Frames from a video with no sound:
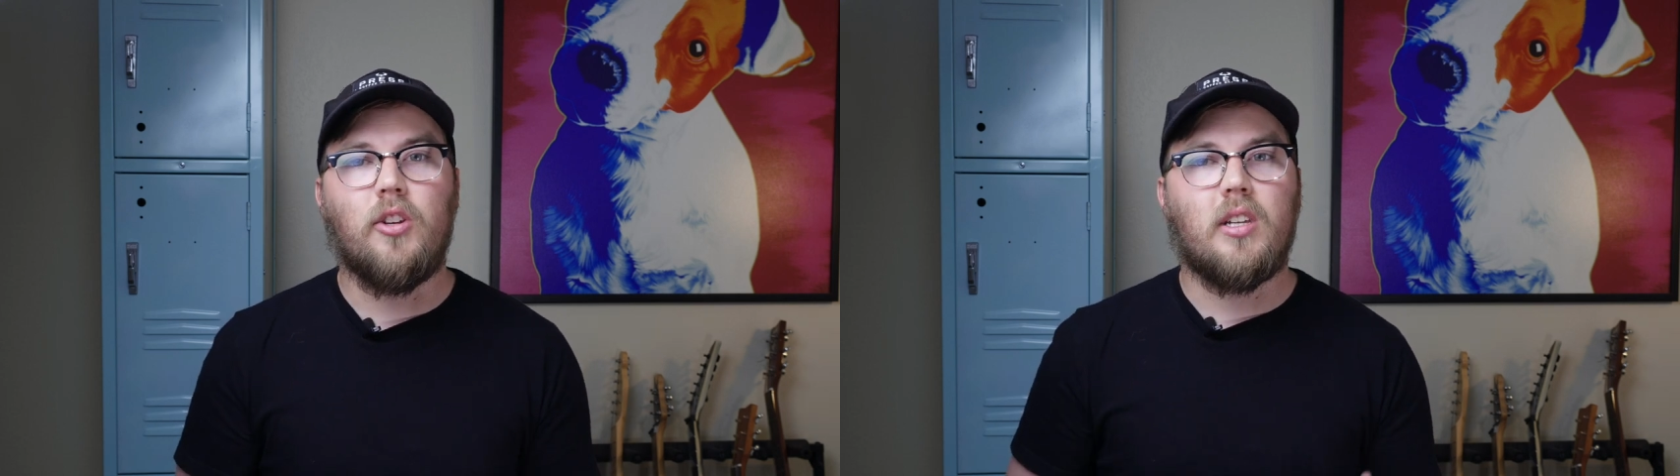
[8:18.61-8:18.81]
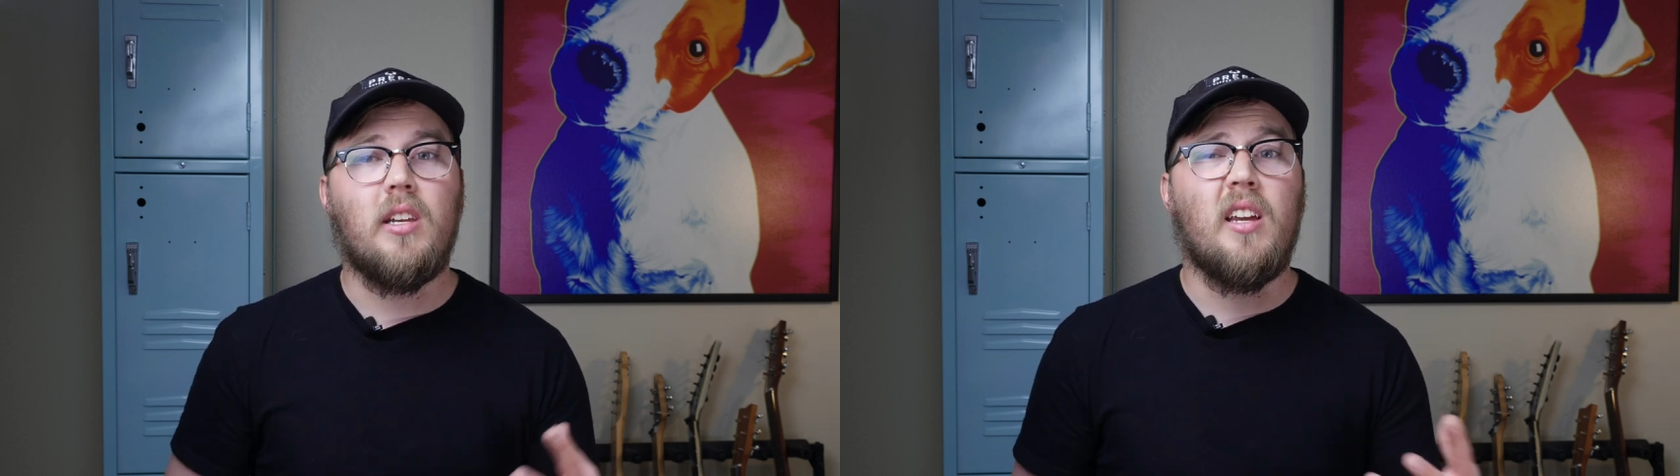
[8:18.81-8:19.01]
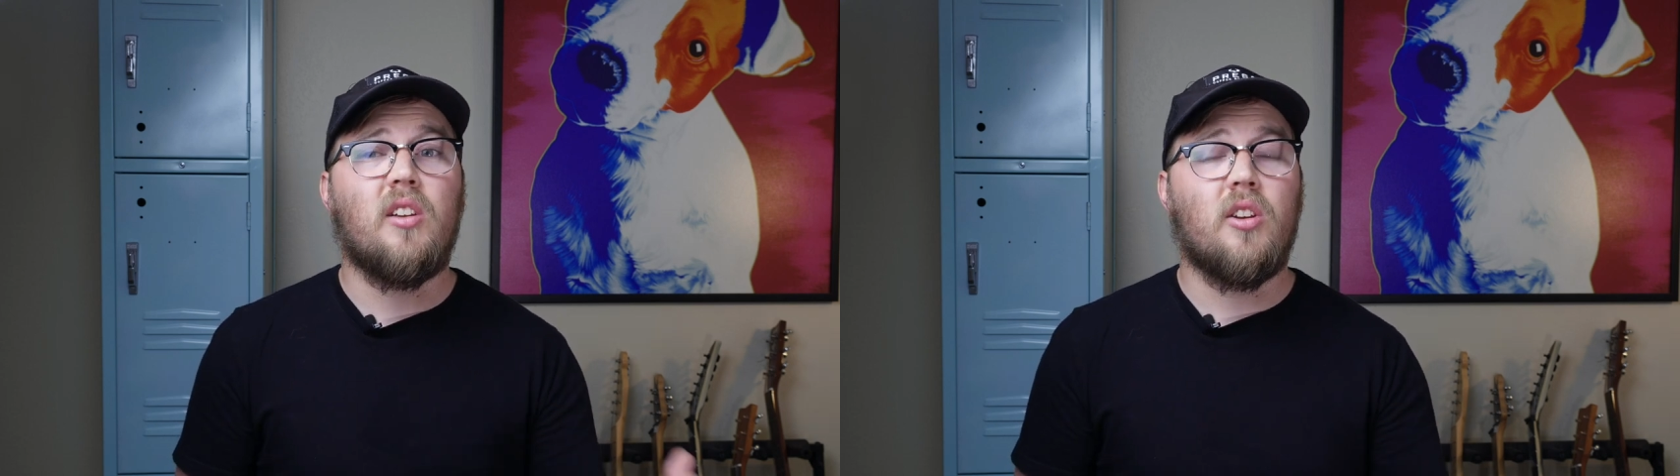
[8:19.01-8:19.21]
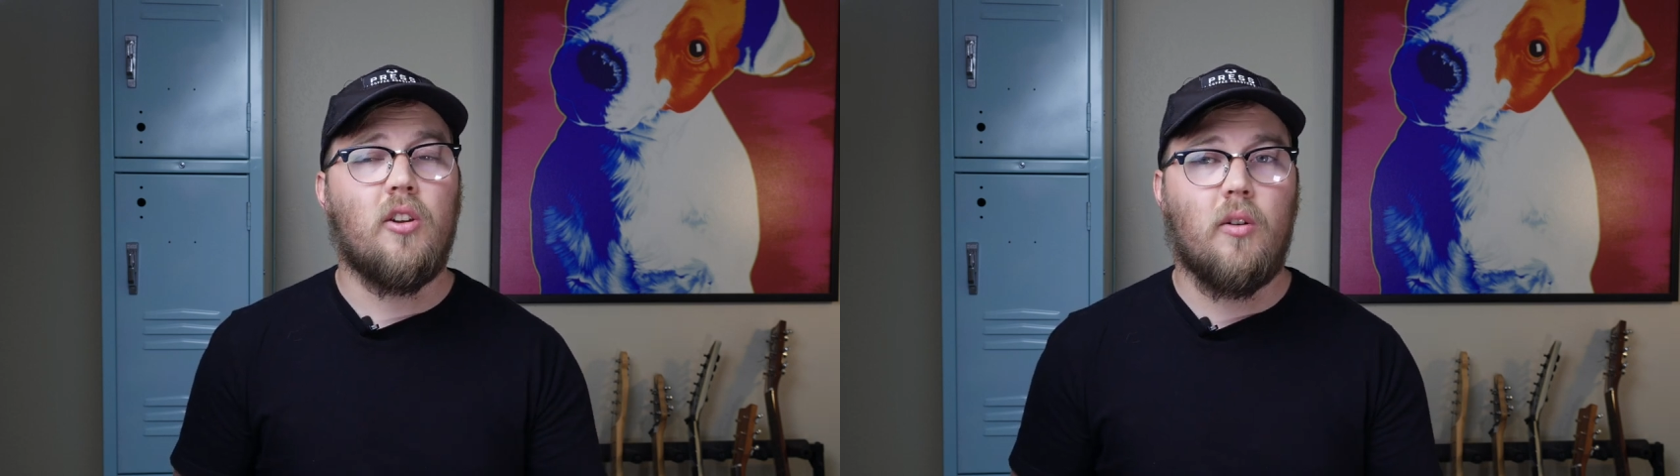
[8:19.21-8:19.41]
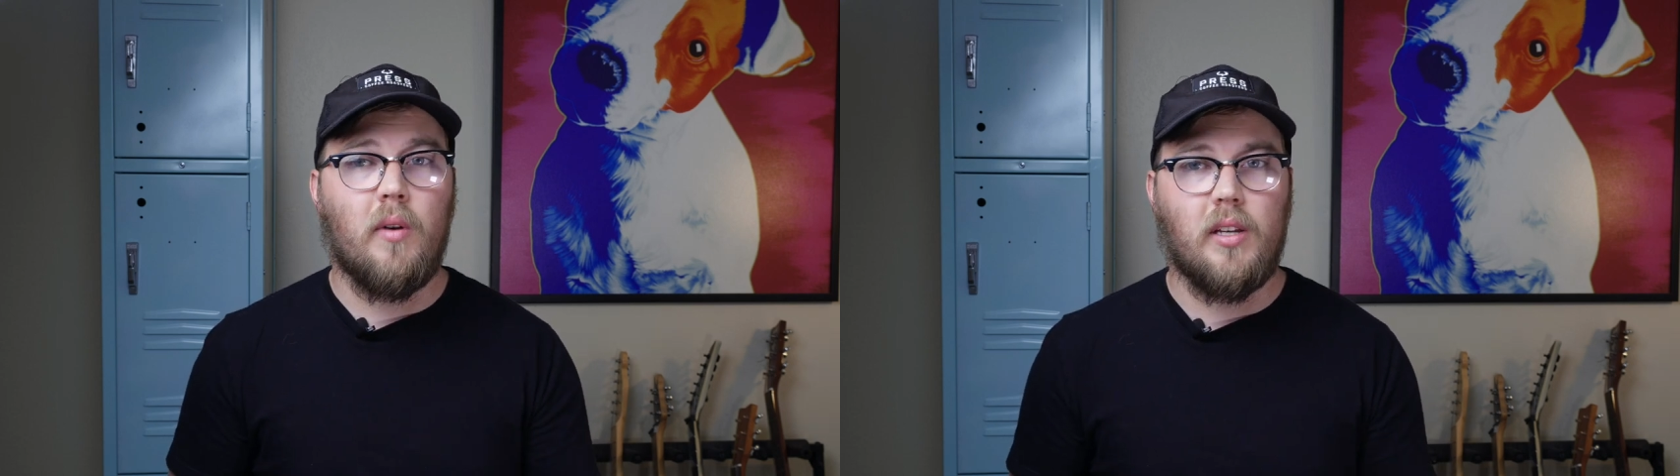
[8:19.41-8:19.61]
just need to
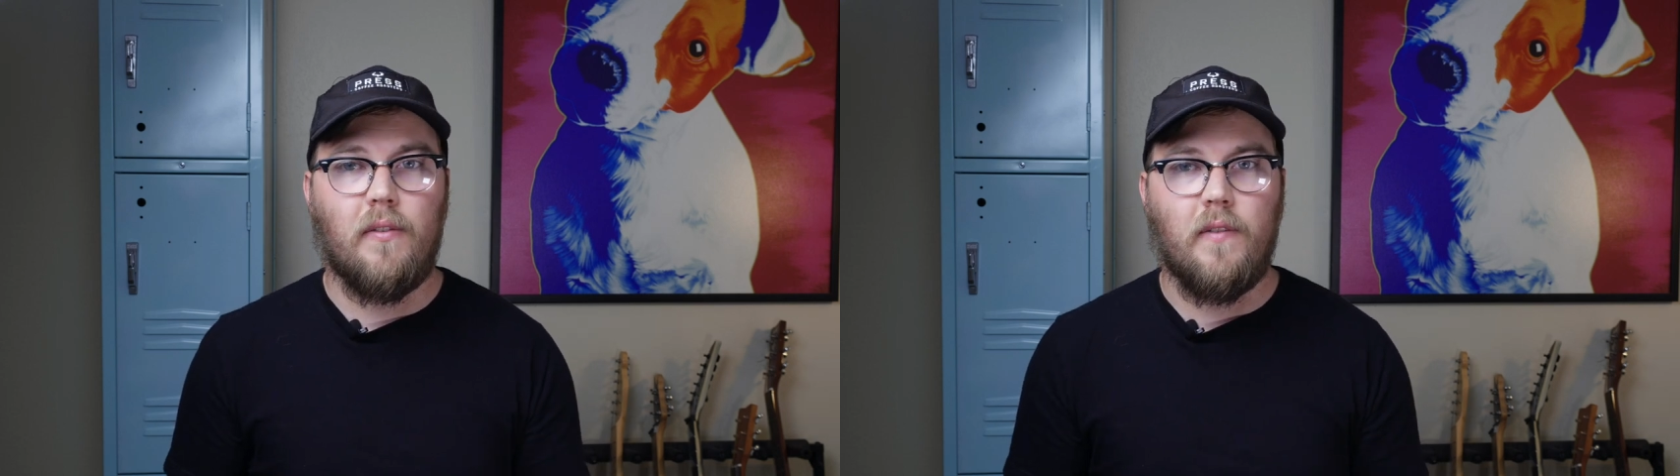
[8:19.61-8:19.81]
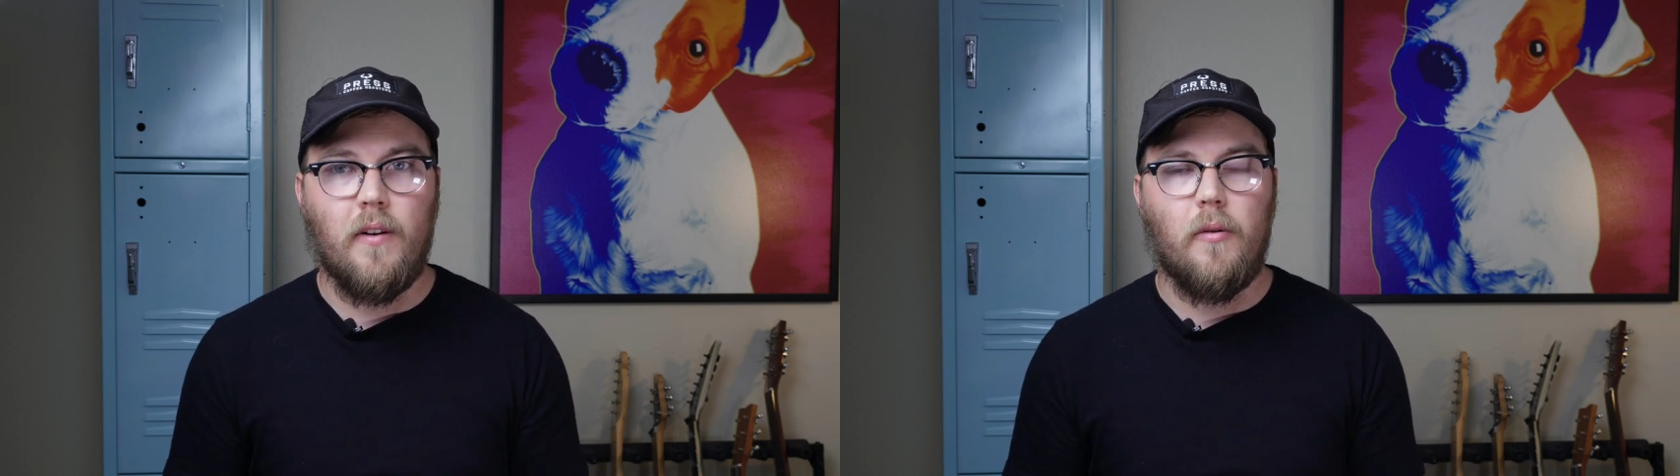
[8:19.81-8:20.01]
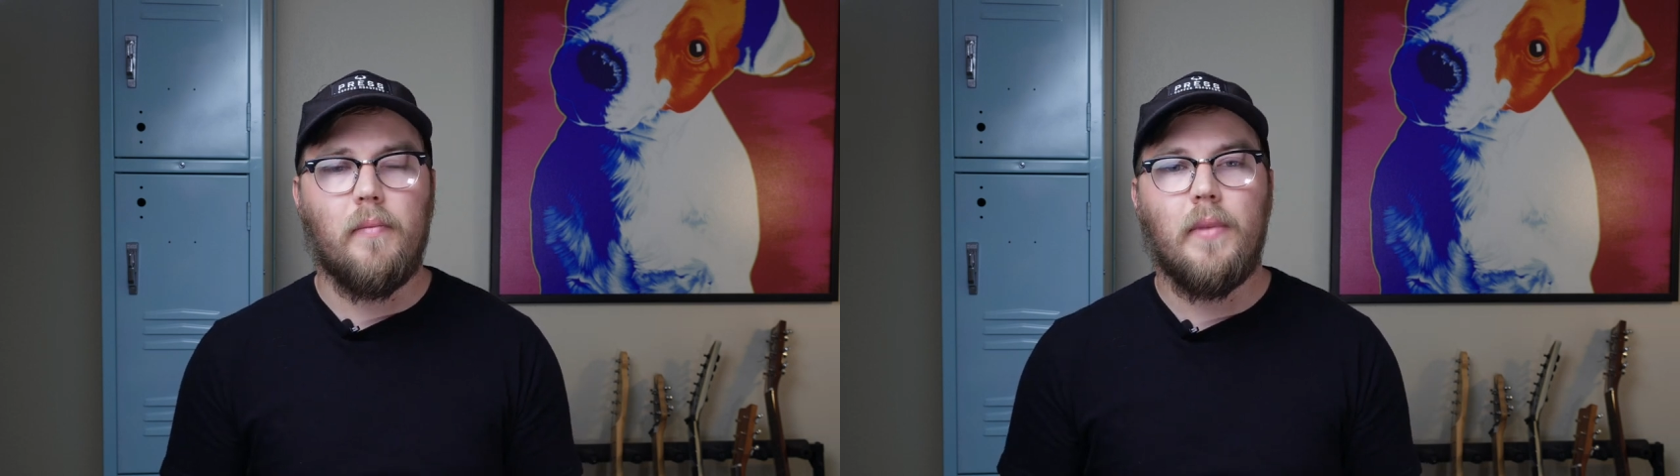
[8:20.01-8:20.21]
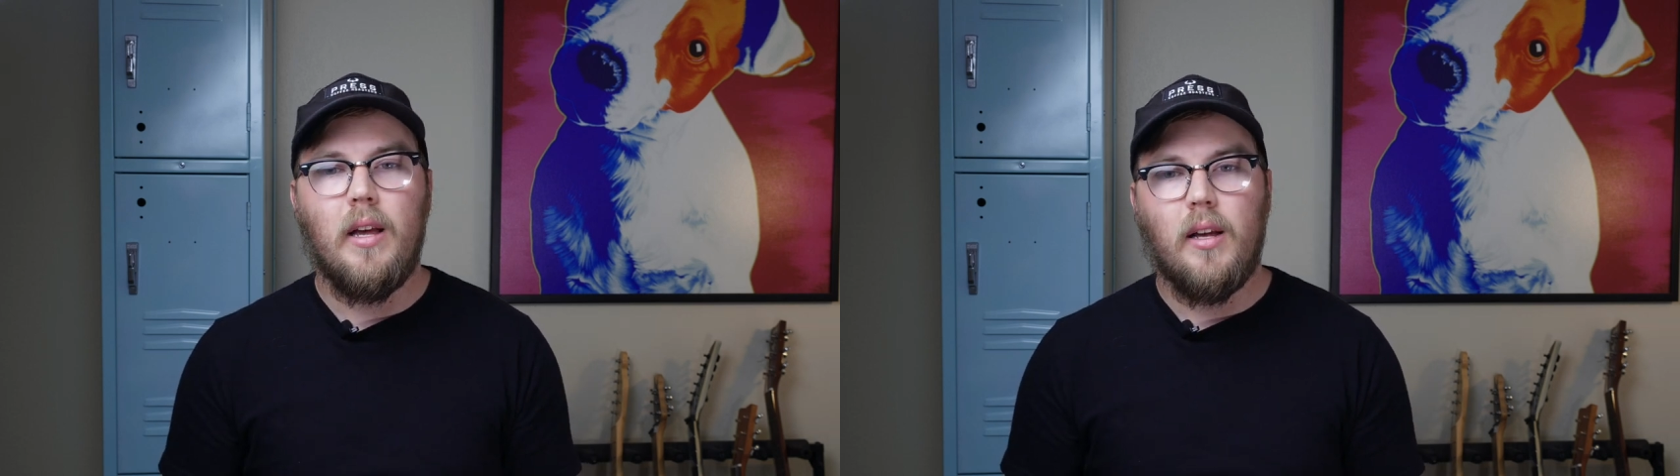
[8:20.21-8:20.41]
know what to film.